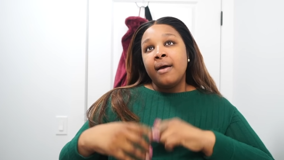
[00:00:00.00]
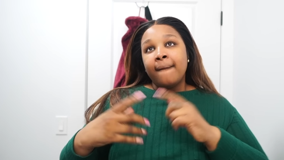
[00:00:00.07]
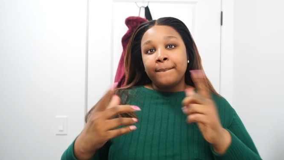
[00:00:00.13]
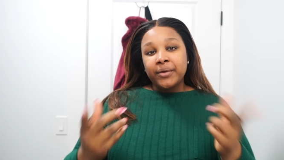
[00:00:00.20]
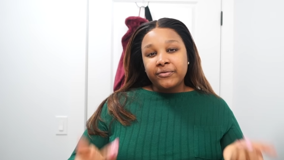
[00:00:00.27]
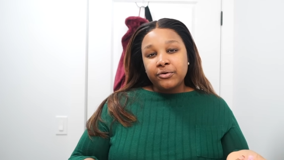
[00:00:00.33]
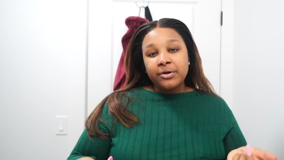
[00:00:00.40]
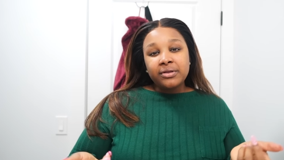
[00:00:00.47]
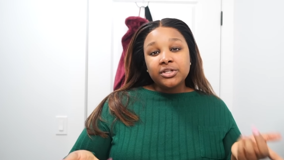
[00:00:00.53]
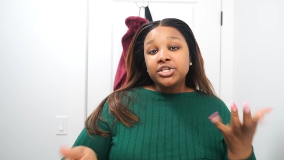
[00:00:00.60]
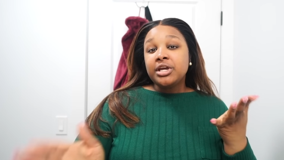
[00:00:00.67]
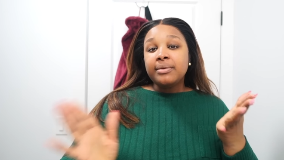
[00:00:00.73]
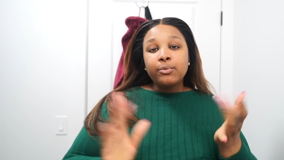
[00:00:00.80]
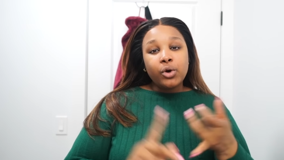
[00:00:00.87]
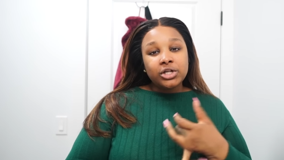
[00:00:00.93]
before the
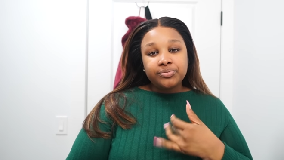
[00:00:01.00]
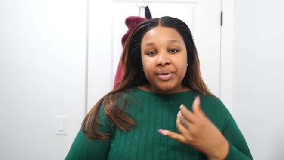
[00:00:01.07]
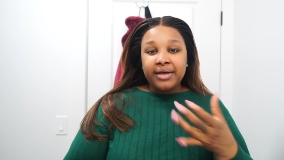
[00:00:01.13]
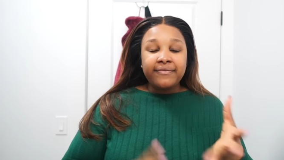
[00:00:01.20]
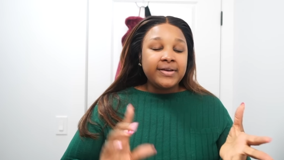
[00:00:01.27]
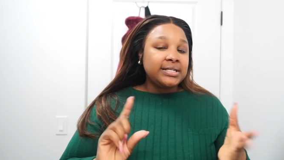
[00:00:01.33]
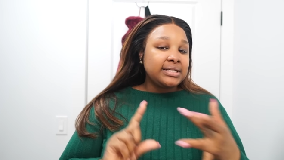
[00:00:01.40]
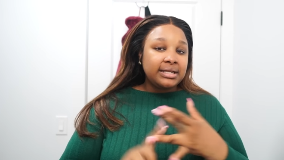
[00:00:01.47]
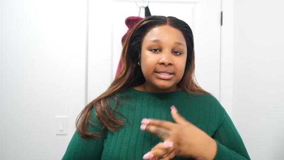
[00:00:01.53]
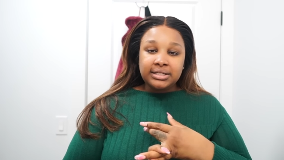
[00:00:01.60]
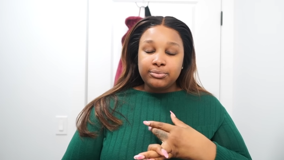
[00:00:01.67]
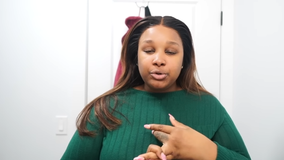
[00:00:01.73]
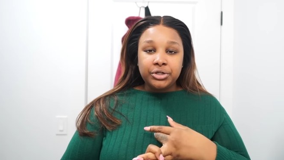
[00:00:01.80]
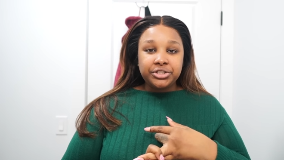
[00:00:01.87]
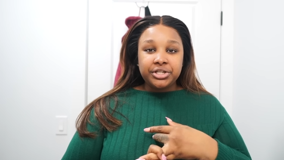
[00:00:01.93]
gym, wash my face, a
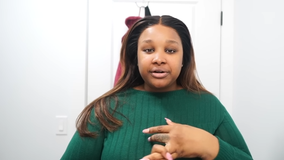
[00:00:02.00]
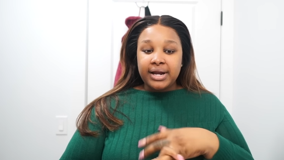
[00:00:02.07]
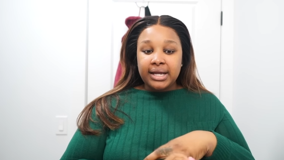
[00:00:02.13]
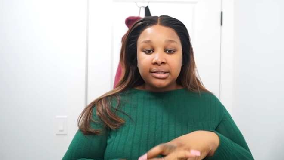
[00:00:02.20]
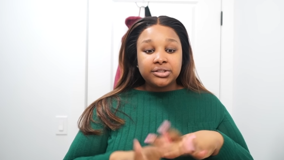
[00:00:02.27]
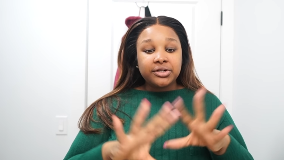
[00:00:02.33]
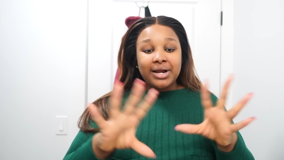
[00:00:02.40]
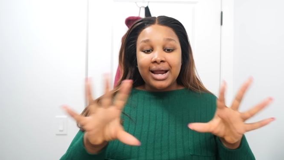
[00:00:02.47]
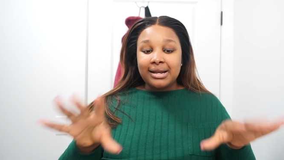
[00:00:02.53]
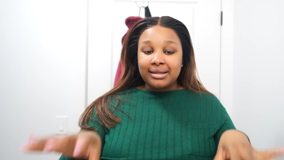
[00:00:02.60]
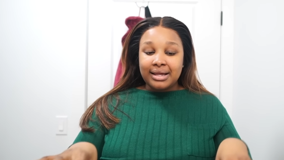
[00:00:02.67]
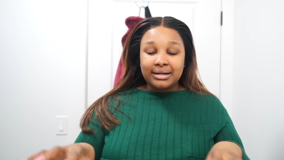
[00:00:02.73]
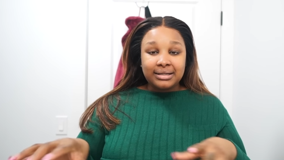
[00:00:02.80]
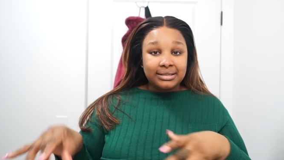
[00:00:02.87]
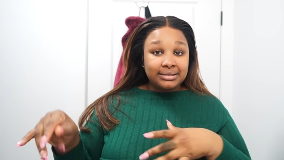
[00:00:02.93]
little moisturizer, and
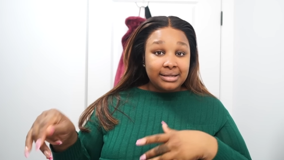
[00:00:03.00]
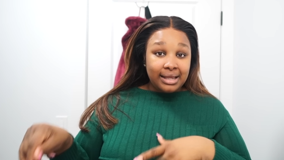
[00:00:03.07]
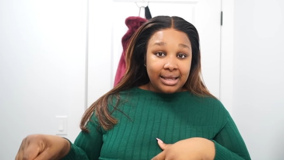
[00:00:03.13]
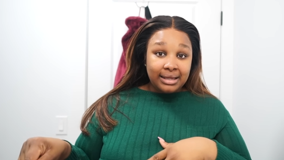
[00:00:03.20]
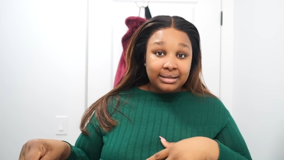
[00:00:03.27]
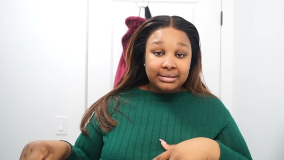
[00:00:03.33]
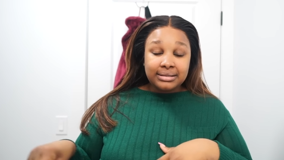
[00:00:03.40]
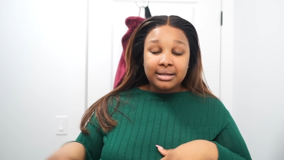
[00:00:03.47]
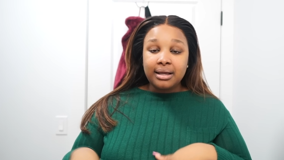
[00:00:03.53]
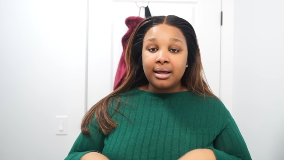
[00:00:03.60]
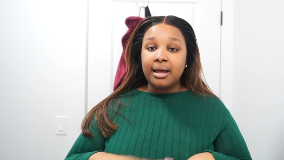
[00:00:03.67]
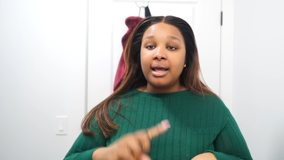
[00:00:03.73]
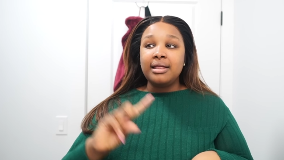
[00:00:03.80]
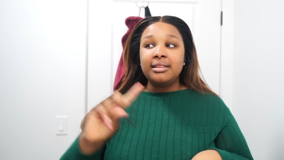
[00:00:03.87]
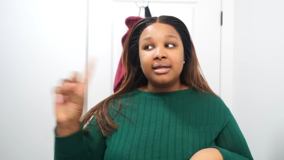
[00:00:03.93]
that is it.
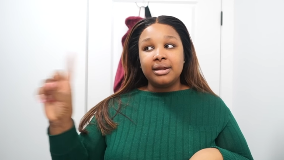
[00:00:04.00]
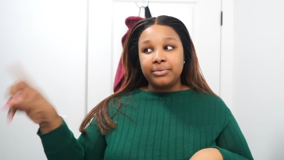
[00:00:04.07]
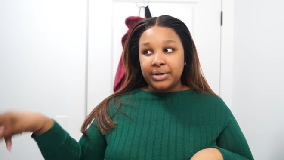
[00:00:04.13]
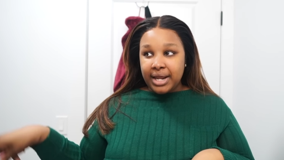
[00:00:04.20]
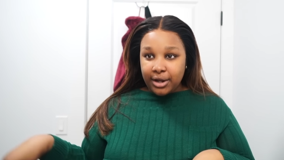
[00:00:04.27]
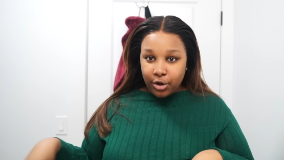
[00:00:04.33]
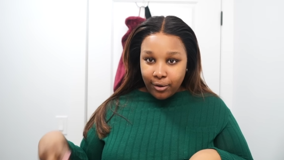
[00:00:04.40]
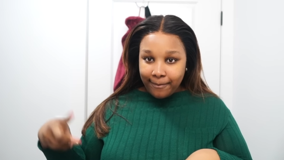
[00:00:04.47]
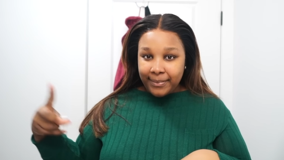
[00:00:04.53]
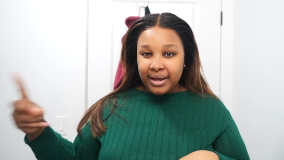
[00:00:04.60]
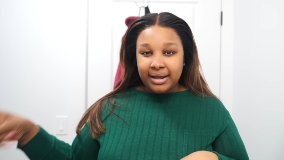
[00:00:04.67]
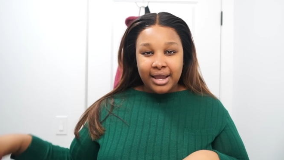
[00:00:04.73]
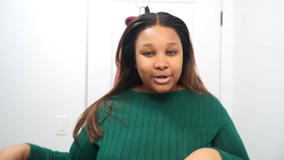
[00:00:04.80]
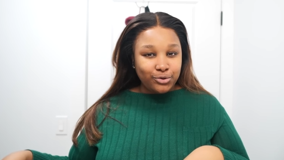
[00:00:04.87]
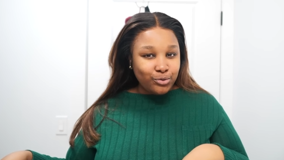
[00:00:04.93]
And then when I come
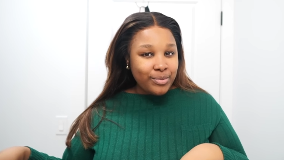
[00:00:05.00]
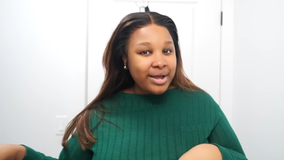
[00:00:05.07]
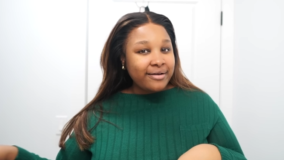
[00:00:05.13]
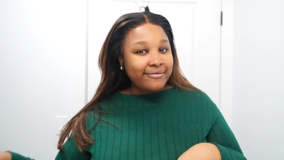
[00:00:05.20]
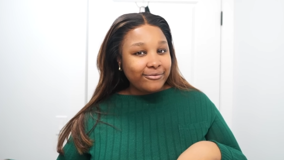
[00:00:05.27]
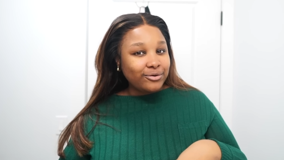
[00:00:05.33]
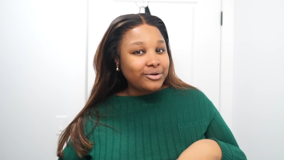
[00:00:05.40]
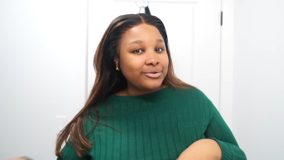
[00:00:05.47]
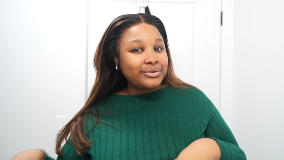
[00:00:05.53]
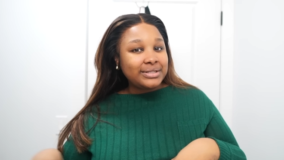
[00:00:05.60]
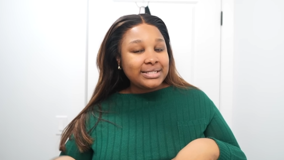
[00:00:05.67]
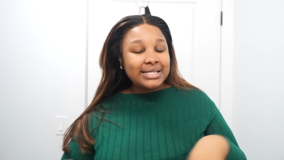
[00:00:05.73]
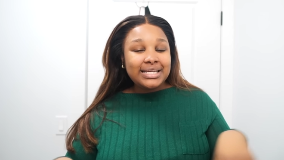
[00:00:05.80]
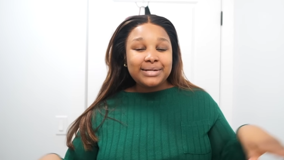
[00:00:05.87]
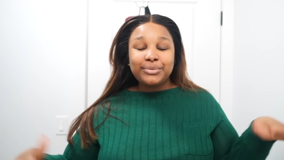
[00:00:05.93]
back, I do my full
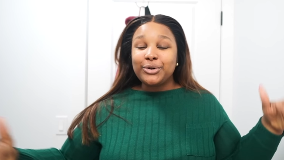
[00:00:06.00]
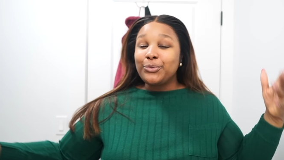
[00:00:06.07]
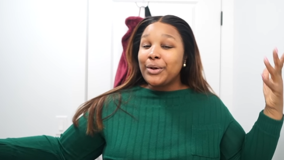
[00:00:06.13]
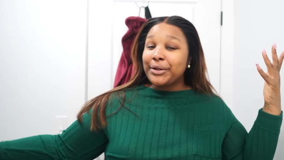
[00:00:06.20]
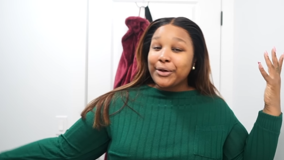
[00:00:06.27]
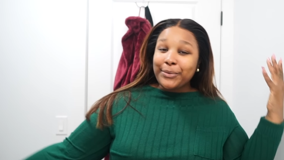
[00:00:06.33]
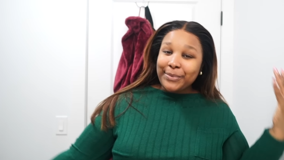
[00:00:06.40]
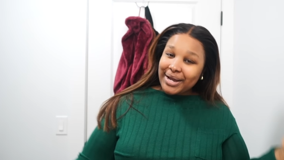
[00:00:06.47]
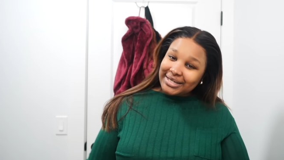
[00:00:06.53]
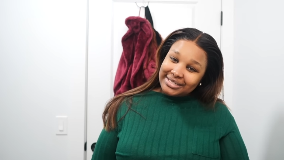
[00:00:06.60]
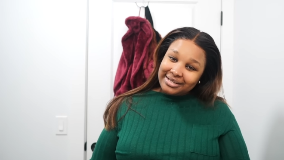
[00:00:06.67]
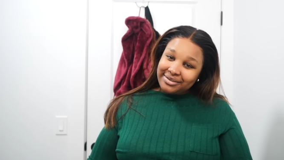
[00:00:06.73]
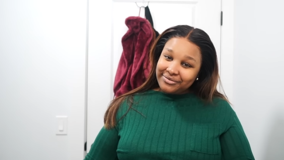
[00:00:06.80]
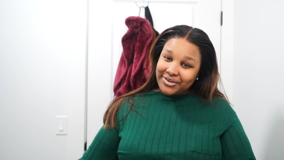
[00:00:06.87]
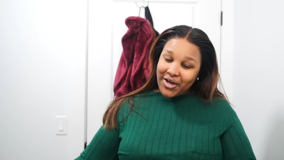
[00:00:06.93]
routine. But welcome back to
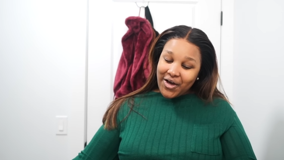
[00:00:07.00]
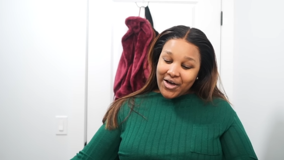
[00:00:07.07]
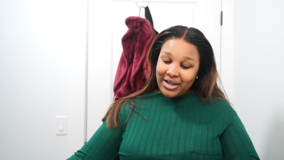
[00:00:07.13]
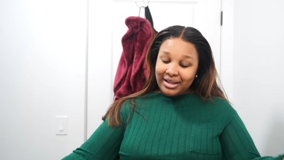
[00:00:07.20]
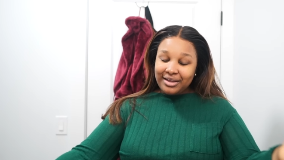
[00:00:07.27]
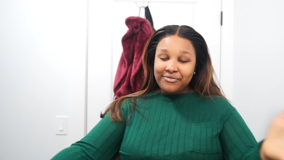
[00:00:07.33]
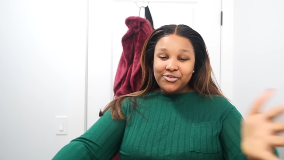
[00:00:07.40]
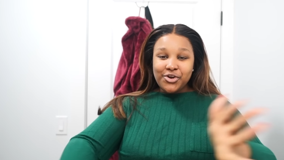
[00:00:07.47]
the vlog. If